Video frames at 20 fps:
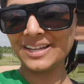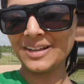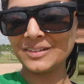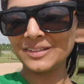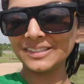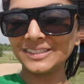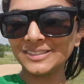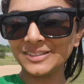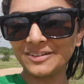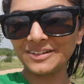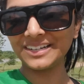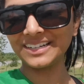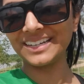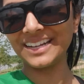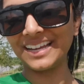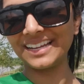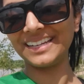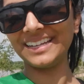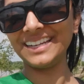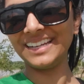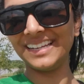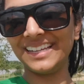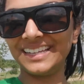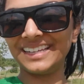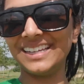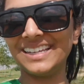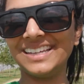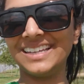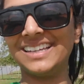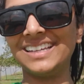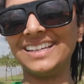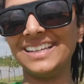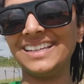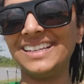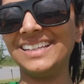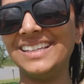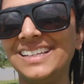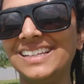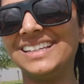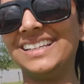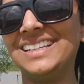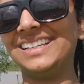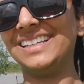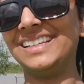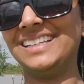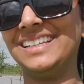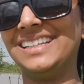tell the story, Daddy. Oh, you tell